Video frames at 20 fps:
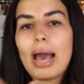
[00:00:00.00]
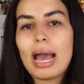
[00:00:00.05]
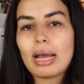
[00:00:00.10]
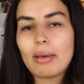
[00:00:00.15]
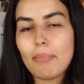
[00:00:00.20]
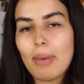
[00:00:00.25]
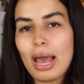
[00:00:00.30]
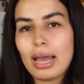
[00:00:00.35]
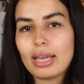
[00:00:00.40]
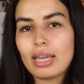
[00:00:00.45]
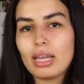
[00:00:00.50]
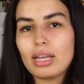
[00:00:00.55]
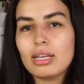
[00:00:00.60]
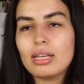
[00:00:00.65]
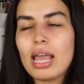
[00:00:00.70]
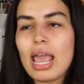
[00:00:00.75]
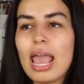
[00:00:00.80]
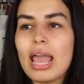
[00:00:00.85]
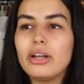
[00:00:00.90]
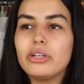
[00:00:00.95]

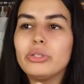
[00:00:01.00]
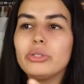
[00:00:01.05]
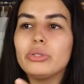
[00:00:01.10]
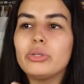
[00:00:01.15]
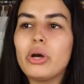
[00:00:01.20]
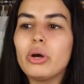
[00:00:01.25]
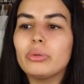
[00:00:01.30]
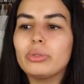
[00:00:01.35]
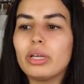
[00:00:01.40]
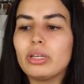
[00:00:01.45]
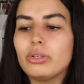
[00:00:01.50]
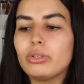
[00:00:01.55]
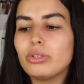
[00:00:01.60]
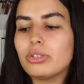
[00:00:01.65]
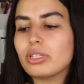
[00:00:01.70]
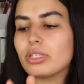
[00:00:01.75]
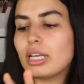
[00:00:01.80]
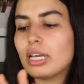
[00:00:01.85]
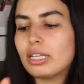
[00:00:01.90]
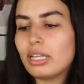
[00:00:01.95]
backpacking and you know that you're
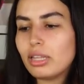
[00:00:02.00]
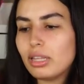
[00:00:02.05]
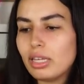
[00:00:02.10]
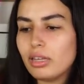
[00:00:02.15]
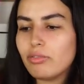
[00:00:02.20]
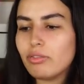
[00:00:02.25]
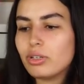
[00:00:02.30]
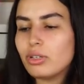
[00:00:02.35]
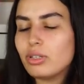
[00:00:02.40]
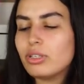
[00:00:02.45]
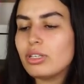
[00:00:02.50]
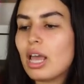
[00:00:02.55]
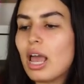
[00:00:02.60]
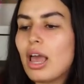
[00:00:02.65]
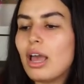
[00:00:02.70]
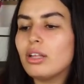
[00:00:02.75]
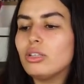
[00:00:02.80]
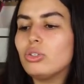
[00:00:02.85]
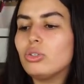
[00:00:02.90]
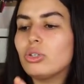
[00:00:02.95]
just gonna leave your
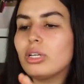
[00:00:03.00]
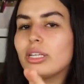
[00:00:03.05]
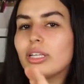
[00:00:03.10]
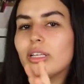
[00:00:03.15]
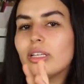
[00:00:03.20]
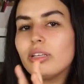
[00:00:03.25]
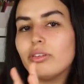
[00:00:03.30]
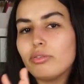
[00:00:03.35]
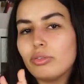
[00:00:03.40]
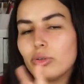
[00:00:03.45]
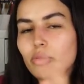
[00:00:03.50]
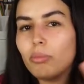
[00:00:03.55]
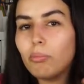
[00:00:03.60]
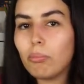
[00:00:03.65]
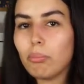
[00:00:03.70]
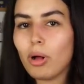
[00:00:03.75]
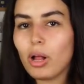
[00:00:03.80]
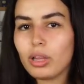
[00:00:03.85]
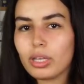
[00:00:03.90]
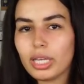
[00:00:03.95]
tent, you're gonna leave your
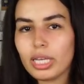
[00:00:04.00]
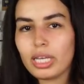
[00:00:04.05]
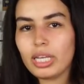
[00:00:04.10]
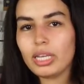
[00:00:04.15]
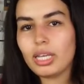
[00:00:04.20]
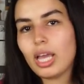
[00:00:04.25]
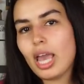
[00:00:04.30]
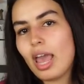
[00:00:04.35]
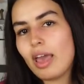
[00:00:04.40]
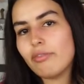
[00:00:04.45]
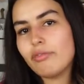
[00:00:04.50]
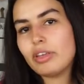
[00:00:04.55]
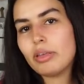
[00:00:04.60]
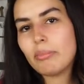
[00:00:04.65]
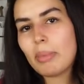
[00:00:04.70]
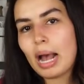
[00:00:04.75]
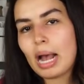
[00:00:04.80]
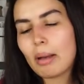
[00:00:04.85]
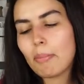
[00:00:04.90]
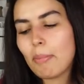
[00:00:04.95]
bulky,
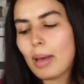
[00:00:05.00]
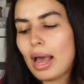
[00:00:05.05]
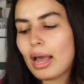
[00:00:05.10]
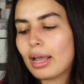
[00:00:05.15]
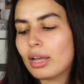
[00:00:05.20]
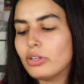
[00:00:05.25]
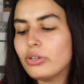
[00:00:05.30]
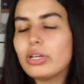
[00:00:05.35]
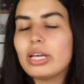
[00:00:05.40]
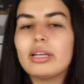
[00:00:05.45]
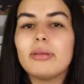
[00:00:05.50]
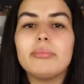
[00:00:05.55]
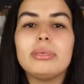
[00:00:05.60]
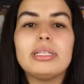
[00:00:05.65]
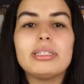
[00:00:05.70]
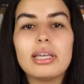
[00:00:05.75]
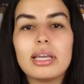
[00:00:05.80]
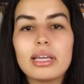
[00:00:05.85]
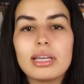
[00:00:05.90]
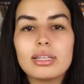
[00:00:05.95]
heavy backpack, and you're gonna
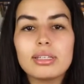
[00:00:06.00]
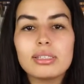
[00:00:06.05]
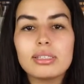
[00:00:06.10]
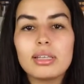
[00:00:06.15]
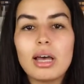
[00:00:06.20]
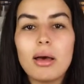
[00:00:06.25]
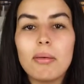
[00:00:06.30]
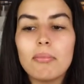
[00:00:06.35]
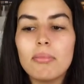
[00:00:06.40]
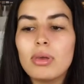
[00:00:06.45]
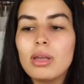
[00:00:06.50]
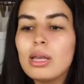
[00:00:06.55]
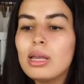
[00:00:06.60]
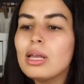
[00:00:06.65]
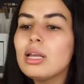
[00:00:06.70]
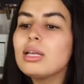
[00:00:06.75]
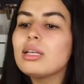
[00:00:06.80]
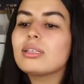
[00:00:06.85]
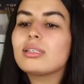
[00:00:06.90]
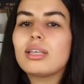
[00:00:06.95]
be taking some
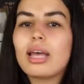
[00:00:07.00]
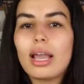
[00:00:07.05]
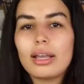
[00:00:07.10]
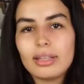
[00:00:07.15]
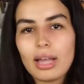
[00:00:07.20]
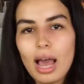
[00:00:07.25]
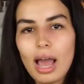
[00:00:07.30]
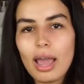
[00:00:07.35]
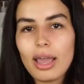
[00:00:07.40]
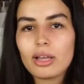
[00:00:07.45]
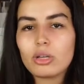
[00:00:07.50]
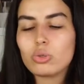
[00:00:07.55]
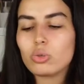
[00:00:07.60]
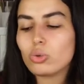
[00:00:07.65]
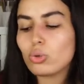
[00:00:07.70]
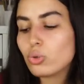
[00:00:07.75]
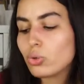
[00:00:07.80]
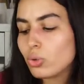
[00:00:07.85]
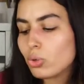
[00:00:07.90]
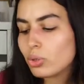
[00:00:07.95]
side hikes
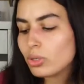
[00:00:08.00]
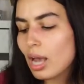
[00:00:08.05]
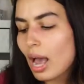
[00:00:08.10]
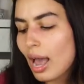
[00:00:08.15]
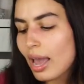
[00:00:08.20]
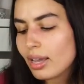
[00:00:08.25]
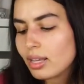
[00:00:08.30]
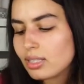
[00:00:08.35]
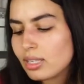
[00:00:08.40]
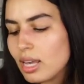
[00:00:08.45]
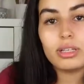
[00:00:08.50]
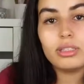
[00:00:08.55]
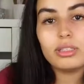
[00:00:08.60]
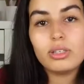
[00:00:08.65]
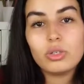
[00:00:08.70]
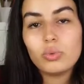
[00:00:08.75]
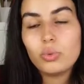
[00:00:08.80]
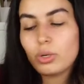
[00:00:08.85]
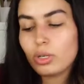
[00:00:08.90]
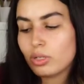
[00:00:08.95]
or short hikes.
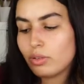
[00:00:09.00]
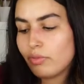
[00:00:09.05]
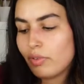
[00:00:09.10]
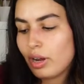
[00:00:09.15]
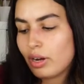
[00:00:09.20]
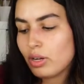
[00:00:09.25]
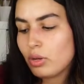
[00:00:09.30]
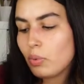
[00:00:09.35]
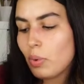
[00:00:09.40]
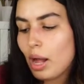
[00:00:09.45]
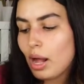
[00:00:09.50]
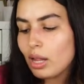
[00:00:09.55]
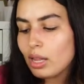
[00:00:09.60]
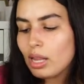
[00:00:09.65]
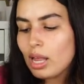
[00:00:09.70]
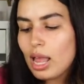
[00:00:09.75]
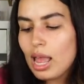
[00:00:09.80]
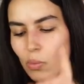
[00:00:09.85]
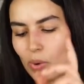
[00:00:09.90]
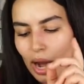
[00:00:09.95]
This works very
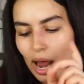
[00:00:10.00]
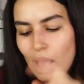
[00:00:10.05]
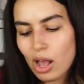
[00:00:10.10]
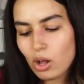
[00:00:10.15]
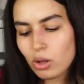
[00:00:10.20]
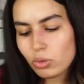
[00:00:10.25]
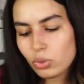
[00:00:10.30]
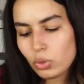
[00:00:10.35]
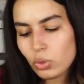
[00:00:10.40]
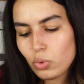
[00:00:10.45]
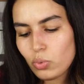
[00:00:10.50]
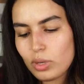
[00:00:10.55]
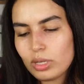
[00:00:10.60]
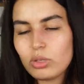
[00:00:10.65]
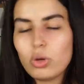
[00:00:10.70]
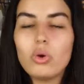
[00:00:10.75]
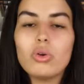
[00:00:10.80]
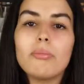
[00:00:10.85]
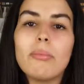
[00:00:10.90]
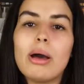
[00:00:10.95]
well. When I also
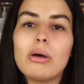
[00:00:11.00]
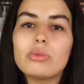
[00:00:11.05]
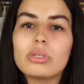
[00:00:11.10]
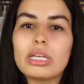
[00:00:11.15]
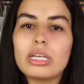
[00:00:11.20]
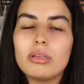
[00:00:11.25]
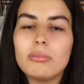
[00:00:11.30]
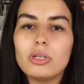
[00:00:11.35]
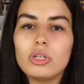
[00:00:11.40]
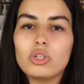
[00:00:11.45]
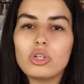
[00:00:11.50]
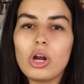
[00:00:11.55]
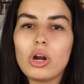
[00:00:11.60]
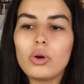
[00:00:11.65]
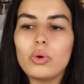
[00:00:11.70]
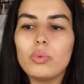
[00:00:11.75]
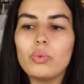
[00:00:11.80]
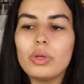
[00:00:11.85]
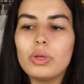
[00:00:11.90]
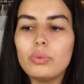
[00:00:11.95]
was on Mount
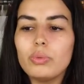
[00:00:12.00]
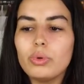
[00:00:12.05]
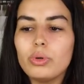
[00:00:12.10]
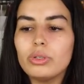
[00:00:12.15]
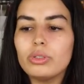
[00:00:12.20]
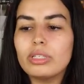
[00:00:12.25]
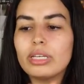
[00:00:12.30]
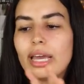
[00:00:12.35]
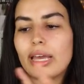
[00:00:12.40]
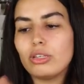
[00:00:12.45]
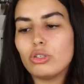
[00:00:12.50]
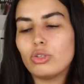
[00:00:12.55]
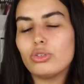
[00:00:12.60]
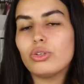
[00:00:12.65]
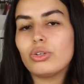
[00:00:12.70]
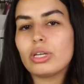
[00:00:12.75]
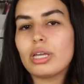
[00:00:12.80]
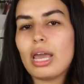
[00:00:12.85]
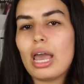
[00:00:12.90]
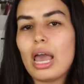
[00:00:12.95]
Kilimanjaro, we would get
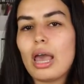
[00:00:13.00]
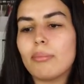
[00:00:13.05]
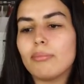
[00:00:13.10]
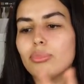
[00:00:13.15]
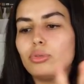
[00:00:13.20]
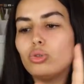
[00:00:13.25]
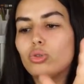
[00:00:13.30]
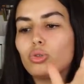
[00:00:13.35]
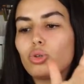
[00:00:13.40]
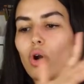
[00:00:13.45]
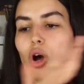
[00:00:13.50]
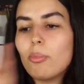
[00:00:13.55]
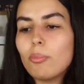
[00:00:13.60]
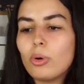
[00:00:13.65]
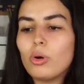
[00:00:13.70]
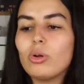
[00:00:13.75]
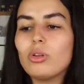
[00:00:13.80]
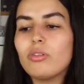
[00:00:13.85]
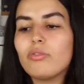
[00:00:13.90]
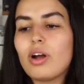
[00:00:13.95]
to camp,
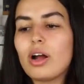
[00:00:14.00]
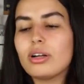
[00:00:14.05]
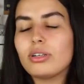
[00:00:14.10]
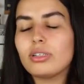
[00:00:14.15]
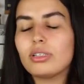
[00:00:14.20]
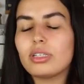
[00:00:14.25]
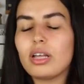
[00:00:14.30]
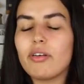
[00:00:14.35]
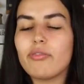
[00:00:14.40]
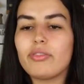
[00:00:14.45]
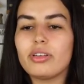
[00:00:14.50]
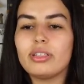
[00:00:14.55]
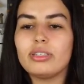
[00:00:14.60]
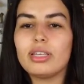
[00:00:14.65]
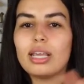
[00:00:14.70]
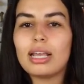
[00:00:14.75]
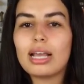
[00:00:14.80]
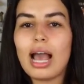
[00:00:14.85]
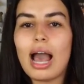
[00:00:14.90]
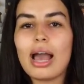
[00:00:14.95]
drop all of our stuff, and
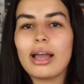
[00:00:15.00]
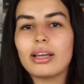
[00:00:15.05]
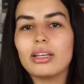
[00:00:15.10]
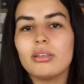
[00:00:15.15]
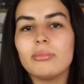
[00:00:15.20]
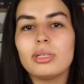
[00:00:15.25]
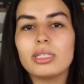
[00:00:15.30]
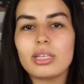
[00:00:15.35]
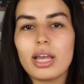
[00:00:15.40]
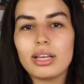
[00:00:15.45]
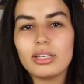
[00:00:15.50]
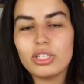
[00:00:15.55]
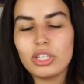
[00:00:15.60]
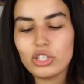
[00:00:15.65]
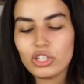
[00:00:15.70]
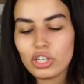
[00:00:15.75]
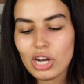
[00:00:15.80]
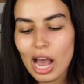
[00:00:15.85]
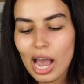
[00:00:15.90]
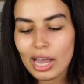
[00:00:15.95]
take
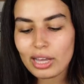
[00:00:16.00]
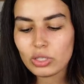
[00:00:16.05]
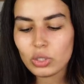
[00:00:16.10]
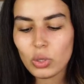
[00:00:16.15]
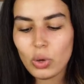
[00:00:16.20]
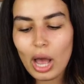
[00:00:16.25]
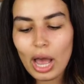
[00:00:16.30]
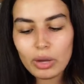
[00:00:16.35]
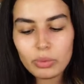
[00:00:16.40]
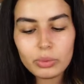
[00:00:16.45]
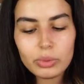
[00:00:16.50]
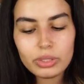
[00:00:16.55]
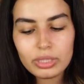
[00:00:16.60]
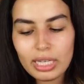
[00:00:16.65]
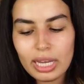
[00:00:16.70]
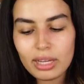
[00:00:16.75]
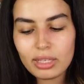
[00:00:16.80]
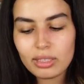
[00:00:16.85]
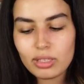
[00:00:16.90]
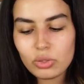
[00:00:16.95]
acclimatization hikes. So I would
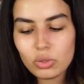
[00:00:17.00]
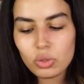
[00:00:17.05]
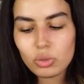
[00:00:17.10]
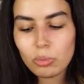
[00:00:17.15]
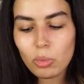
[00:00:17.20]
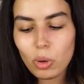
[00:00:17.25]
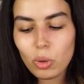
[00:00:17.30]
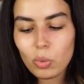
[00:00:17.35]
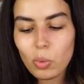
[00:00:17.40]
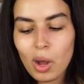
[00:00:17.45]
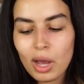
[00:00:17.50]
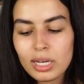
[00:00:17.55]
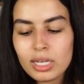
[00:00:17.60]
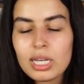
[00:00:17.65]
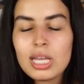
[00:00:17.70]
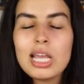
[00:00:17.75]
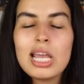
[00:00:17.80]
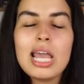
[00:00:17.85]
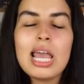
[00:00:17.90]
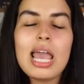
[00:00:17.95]
take this small
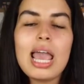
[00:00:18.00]
one,